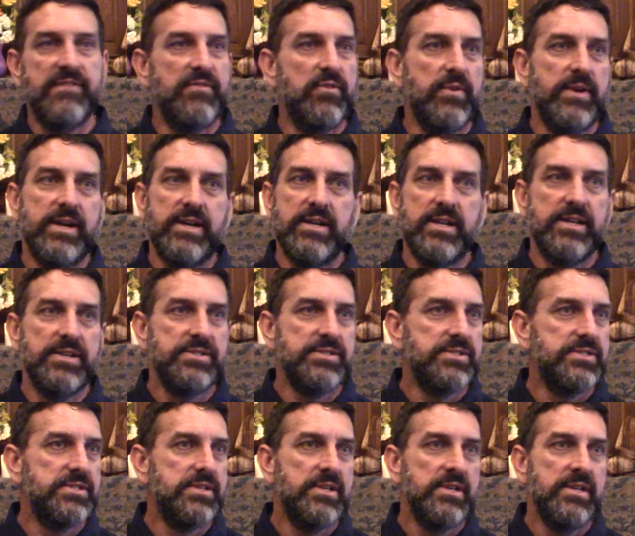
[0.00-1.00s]

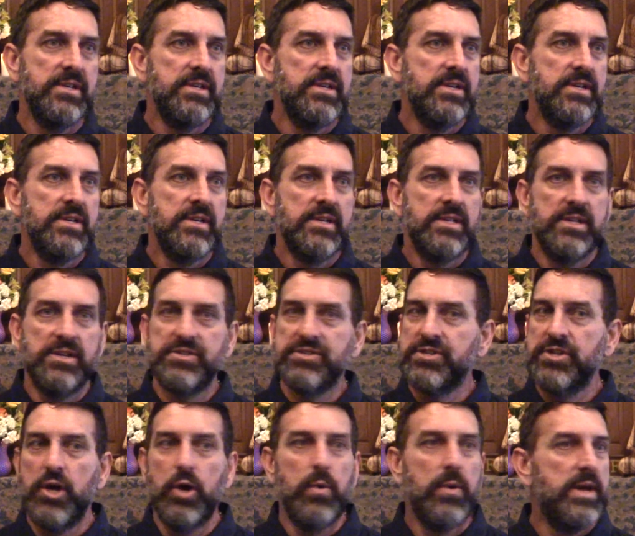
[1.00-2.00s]
awareness. There's
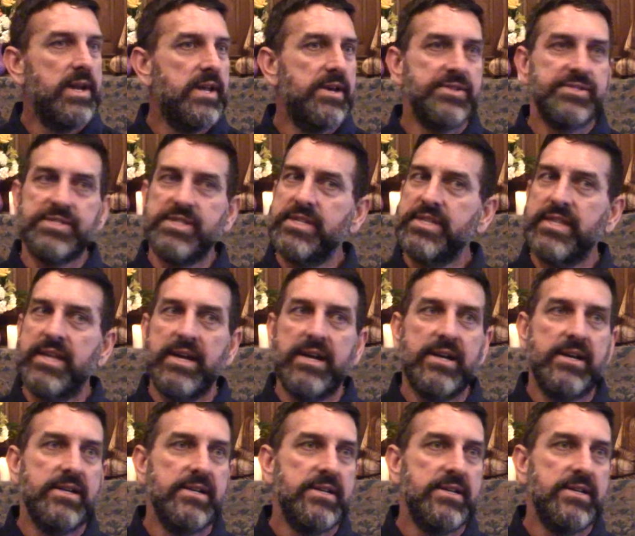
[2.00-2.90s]
no one else in there.